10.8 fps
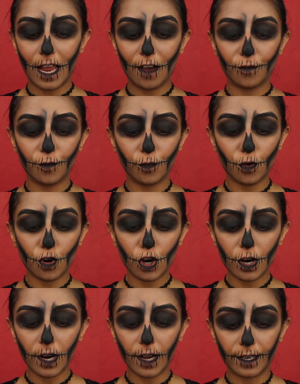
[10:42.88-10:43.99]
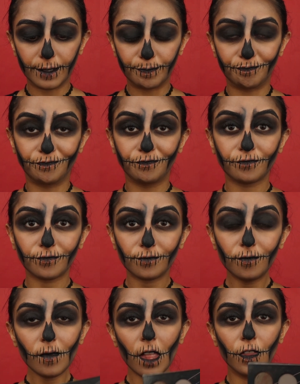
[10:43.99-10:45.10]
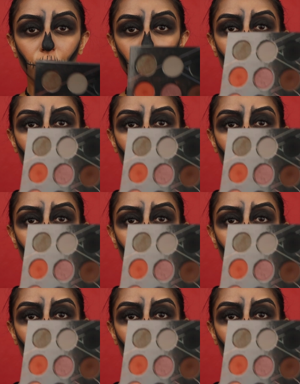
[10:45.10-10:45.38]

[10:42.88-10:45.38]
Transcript: And now for the